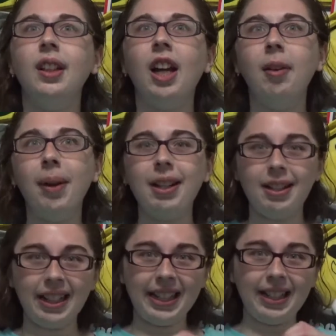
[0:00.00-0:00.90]

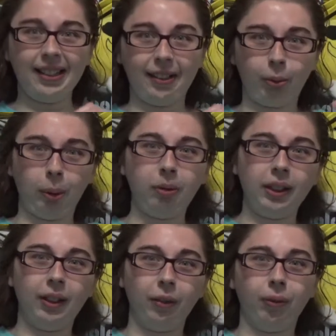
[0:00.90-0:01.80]
mentioned it in the
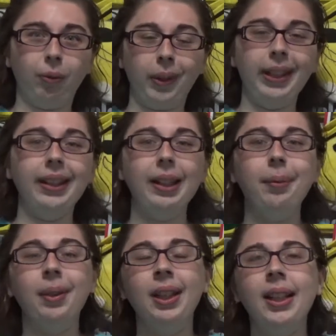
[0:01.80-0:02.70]
description of one of
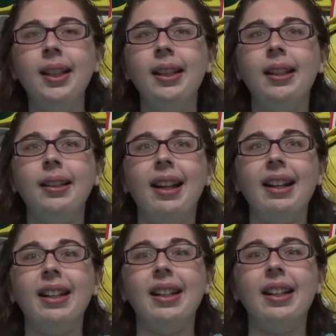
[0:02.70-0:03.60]
them
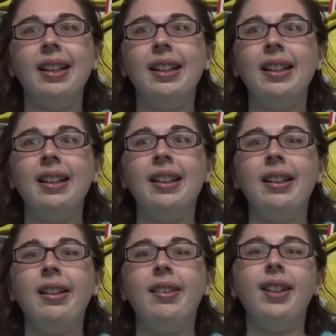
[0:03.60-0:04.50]
that,
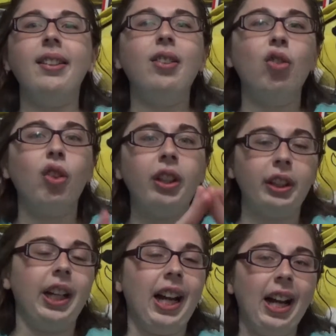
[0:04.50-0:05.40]
since it's for
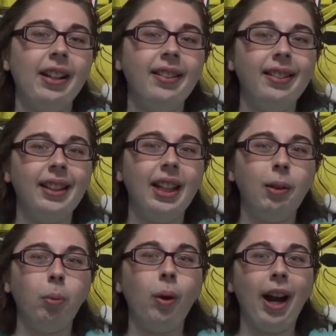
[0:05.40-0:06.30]
class,
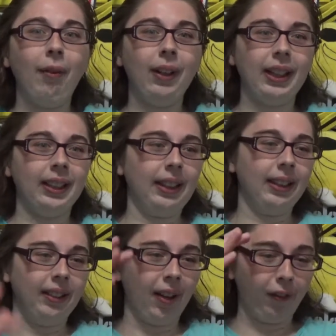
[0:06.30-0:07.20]
it will have, like, an
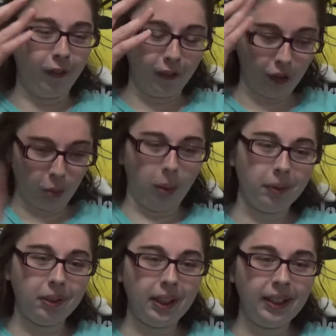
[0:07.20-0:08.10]
in-depth
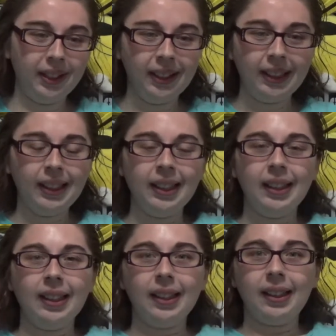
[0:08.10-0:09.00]
description.
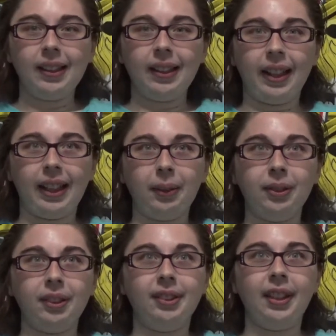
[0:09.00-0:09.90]
Like, I'll
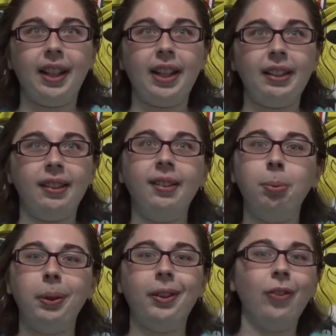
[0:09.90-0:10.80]
just say, this
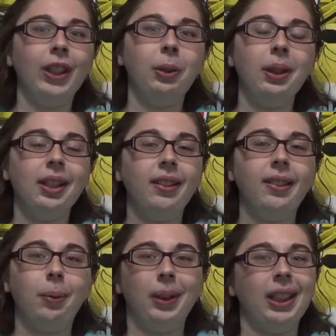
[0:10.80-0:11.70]
is what the video
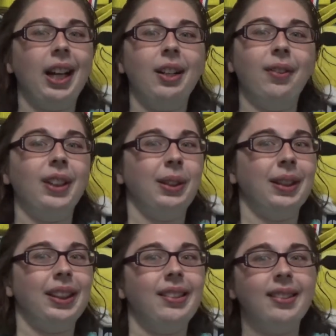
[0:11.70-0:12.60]
is and what kind of video
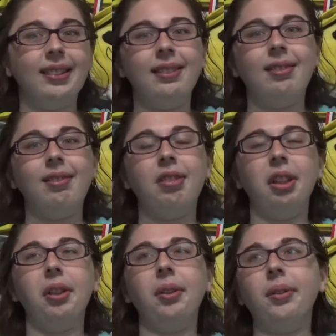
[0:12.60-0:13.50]
it is.
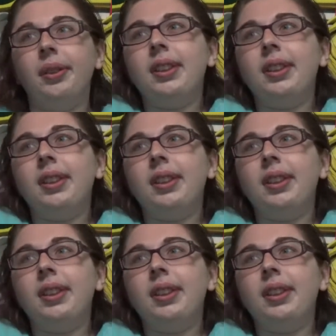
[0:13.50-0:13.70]
So,